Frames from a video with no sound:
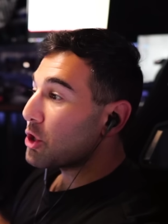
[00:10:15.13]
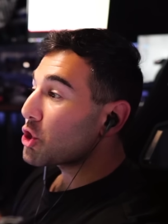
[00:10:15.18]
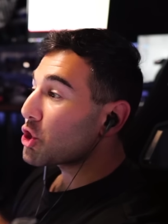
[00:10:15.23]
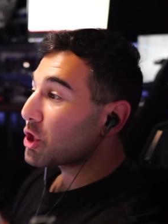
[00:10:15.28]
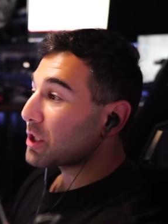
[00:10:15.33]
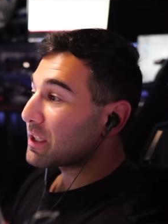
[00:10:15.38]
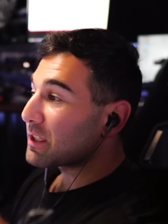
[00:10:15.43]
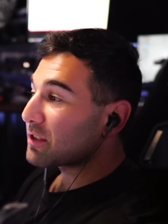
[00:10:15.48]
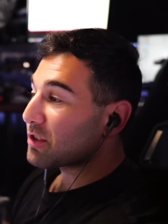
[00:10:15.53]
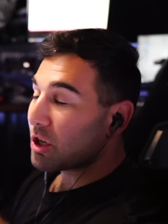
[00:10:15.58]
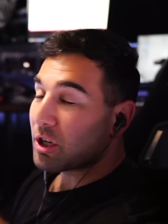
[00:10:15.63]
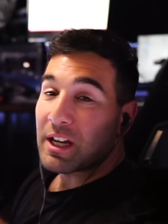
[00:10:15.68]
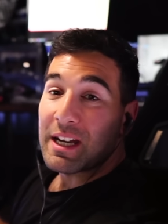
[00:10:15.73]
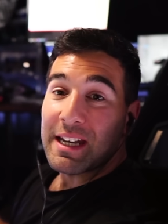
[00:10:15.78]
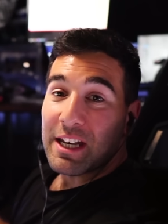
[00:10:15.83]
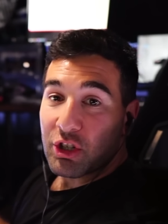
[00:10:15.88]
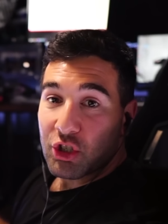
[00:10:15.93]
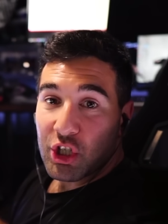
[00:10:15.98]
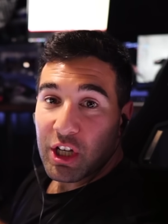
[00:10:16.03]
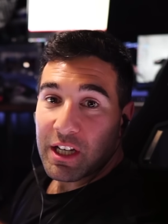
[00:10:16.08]
should start
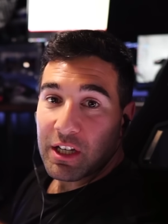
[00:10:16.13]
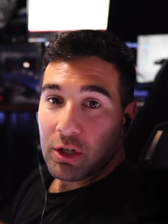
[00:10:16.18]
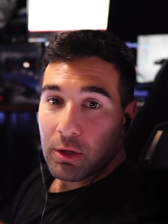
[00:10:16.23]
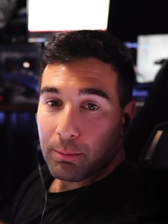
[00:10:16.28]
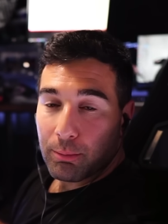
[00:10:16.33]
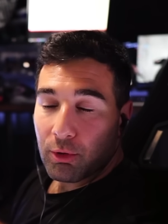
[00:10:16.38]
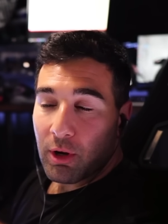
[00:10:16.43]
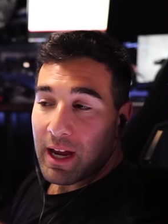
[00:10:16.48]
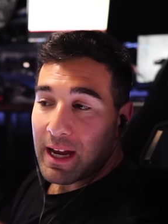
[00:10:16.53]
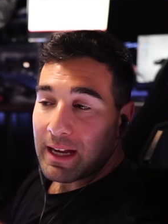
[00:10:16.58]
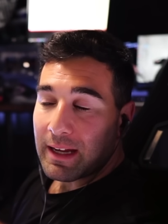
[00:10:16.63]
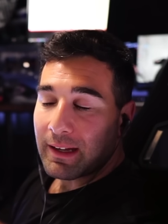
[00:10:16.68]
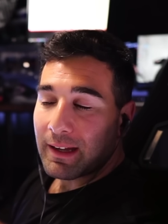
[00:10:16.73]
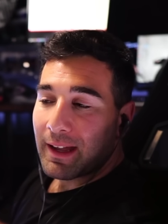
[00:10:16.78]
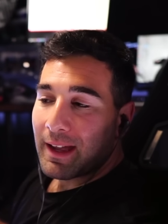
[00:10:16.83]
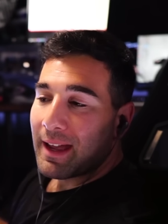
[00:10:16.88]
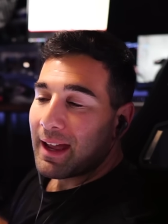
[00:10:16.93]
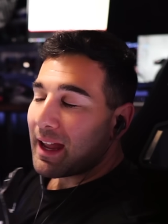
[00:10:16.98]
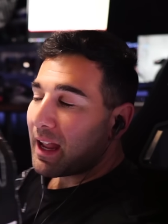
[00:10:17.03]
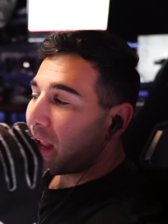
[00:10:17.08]
initiating your brake.
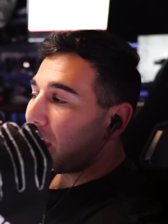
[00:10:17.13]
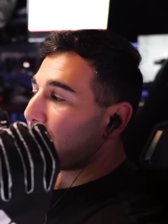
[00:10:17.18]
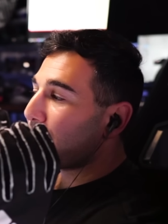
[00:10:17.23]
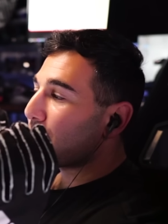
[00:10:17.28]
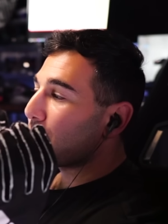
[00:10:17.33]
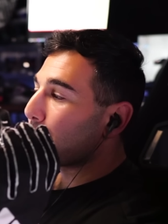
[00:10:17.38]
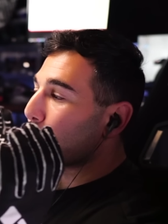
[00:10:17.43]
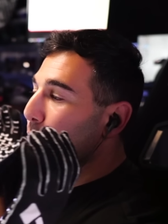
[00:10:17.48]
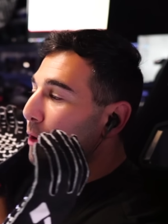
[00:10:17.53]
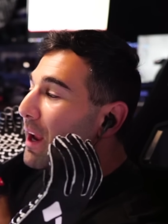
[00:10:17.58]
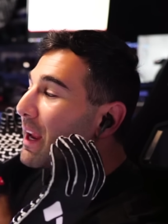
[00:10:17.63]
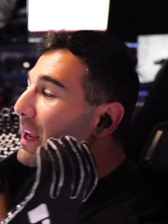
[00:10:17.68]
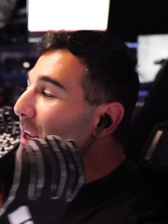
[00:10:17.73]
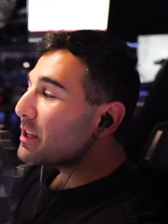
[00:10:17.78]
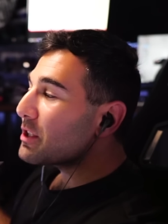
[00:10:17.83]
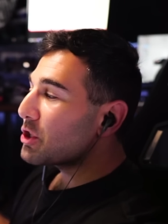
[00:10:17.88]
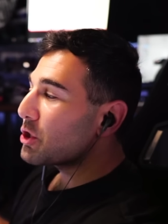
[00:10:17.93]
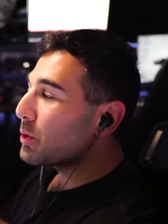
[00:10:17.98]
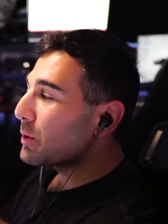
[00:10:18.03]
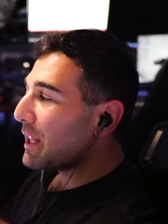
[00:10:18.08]
If you're braking
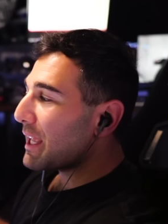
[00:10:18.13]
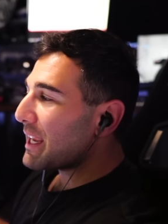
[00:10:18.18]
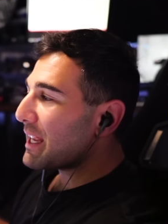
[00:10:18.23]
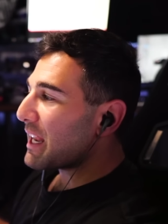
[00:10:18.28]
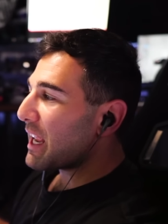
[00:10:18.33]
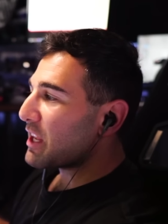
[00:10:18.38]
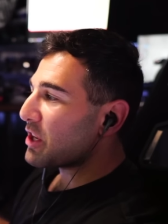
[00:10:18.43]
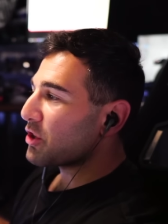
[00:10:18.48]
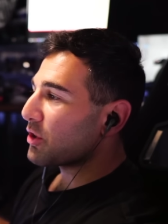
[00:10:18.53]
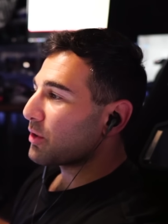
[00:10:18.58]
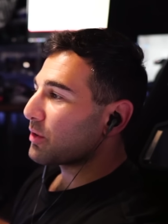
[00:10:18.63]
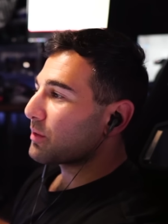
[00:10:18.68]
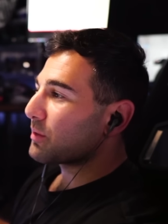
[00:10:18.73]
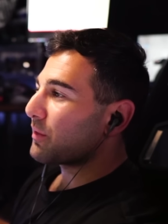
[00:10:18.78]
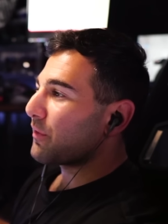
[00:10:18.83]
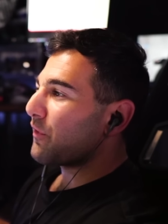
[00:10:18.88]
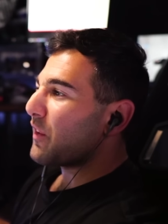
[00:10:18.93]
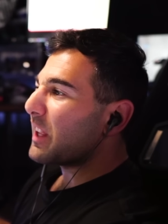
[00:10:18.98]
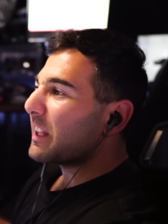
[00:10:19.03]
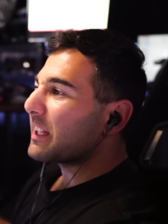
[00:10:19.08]
too late and you're
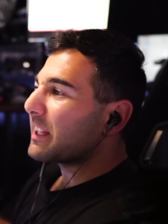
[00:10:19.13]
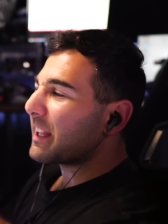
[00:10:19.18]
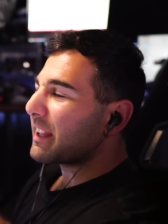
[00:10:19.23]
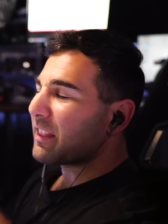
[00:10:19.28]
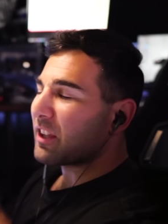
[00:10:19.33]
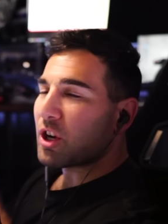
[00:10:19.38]
feeling like the